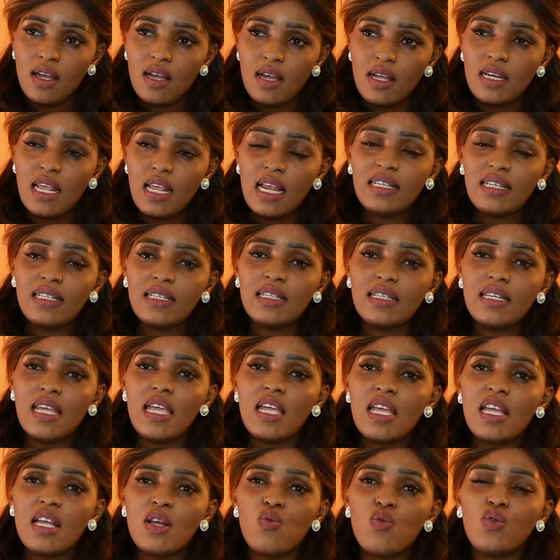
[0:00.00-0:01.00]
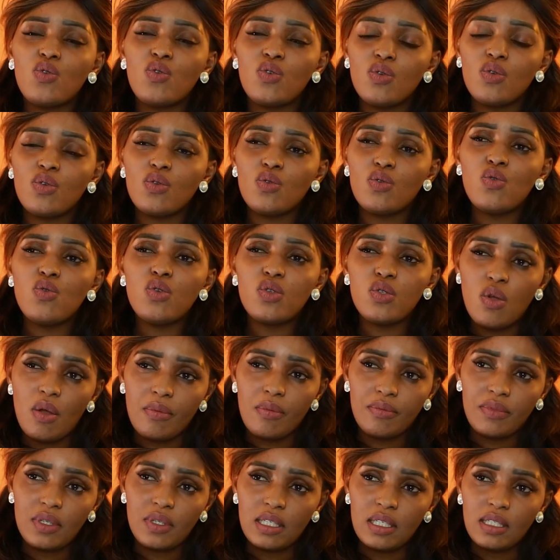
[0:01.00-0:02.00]
that they could do
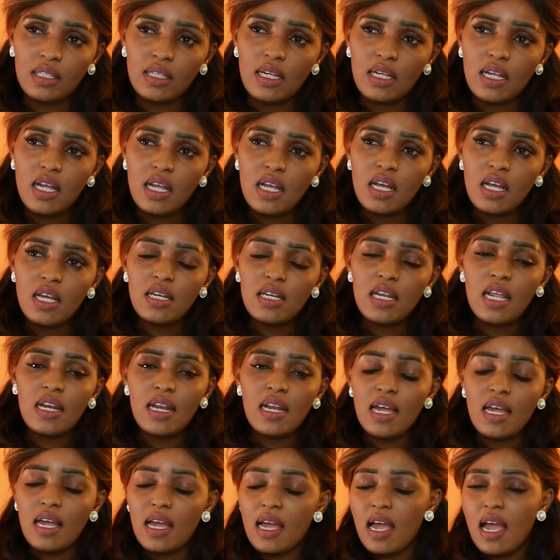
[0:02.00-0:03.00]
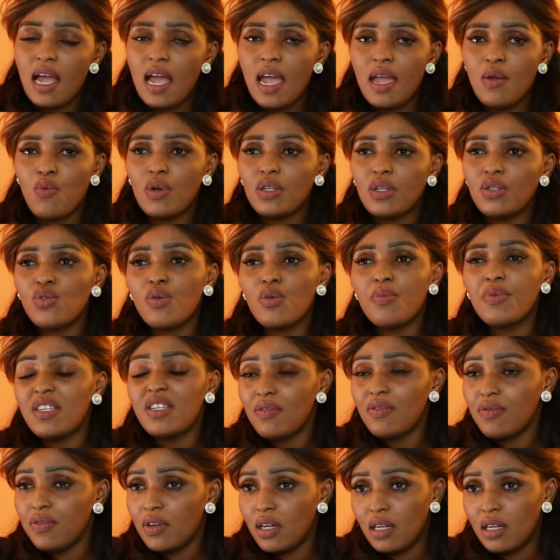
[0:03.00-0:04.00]
something? Then I want to be
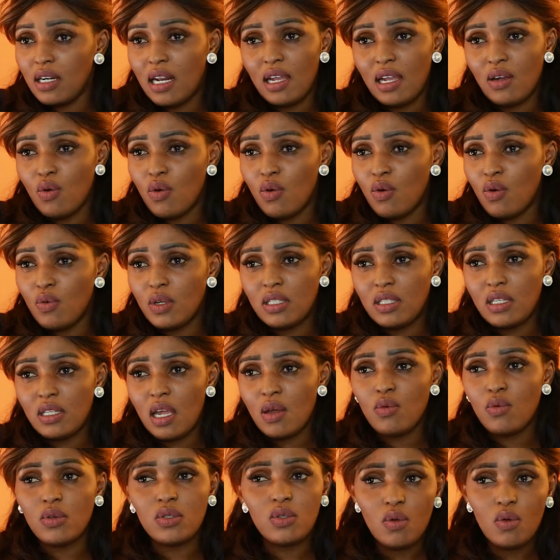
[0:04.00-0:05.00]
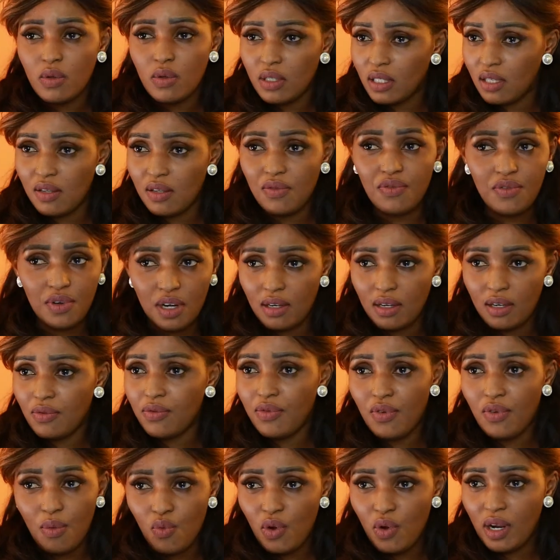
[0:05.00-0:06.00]
different, like always. I was always different
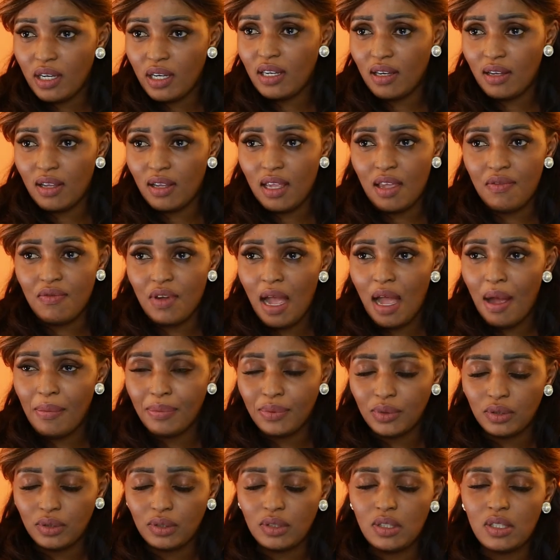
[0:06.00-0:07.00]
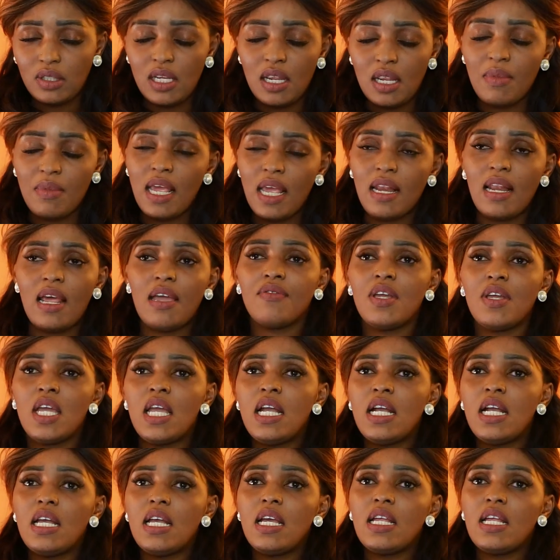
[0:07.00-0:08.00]
from whatever happened in my life.
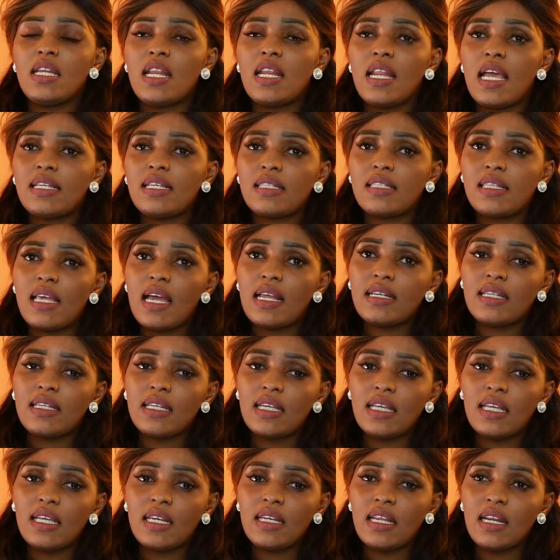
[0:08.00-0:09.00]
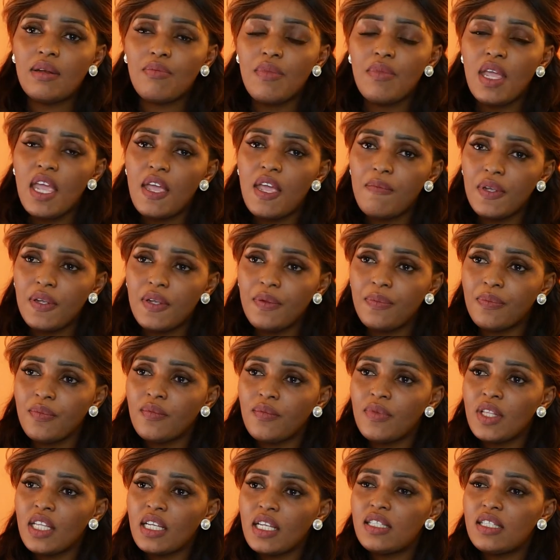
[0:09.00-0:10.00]
Then I start thinking that maybe
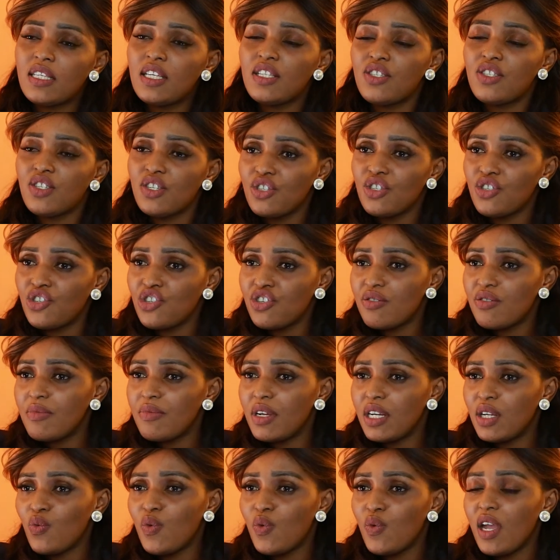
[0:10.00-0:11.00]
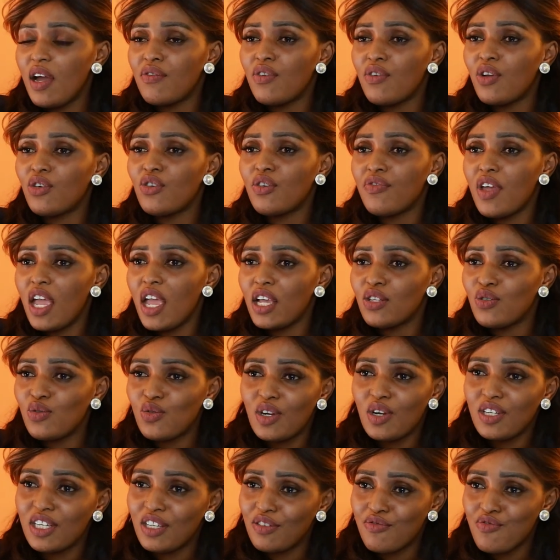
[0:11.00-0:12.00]
since in Germany we have a lot of
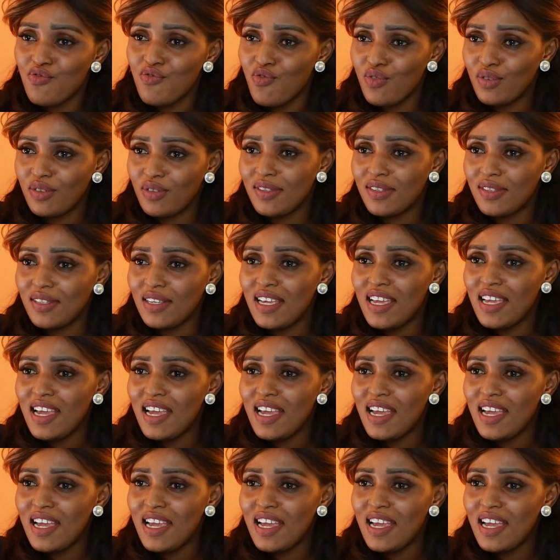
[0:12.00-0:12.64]
exotic fruits.